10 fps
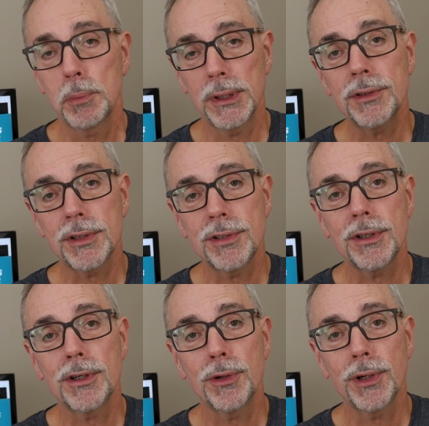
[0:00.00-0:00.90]
please
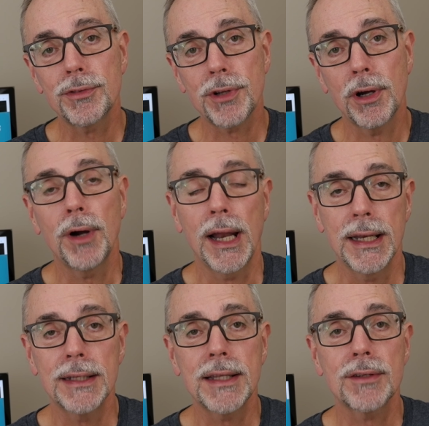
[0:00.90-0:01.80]
consider doing so and
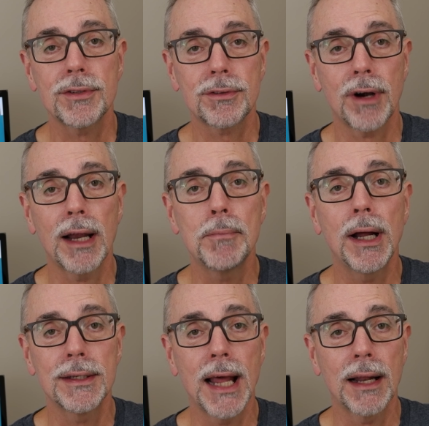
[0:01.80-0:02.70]
hit that subscribe
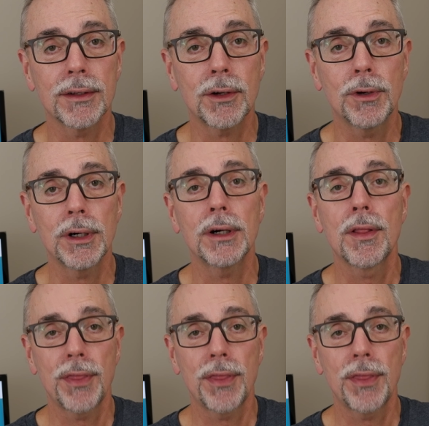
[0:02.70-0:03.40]
button down in the corner.